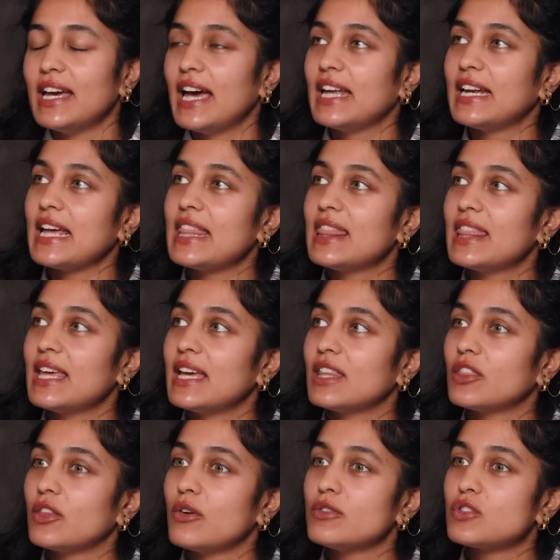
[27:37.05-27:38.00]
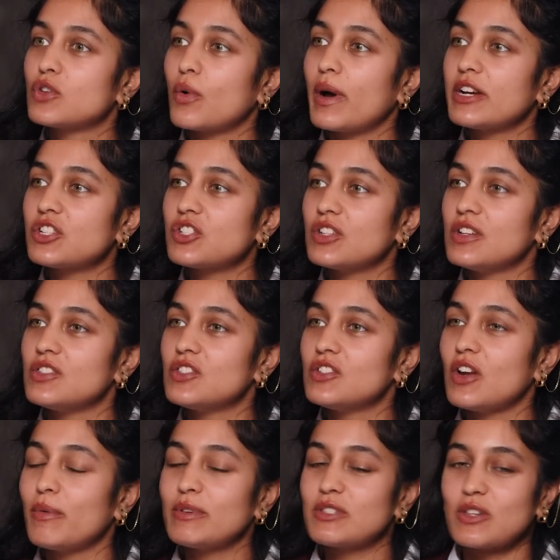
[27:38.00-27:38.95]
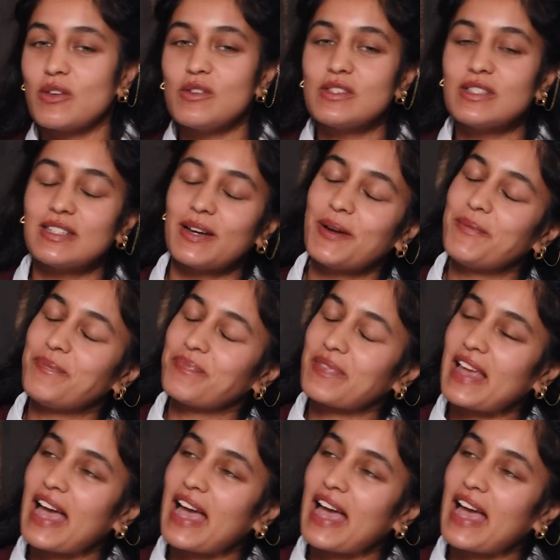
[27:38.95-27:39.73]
And I think those questions, we're so used to